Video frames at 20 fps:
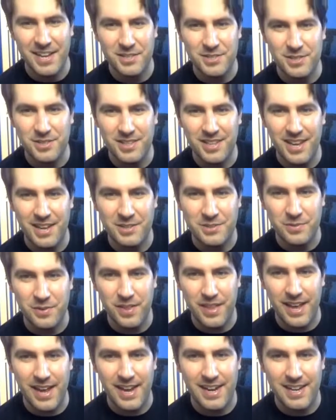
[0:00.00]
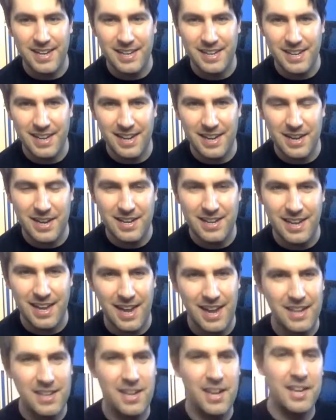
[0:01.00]
And thanks for that.
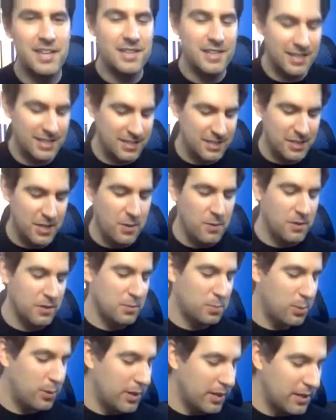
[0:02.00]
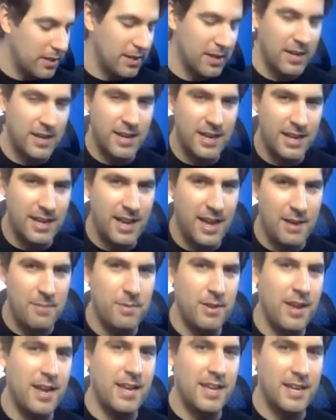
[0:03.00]
I like this tone is pretty good.
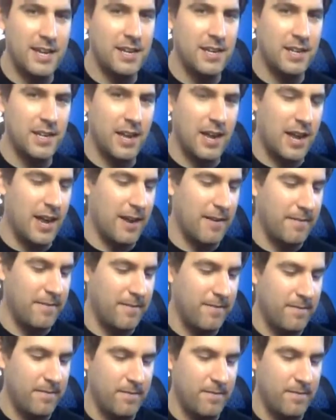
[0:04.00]
I'm liking it a lot.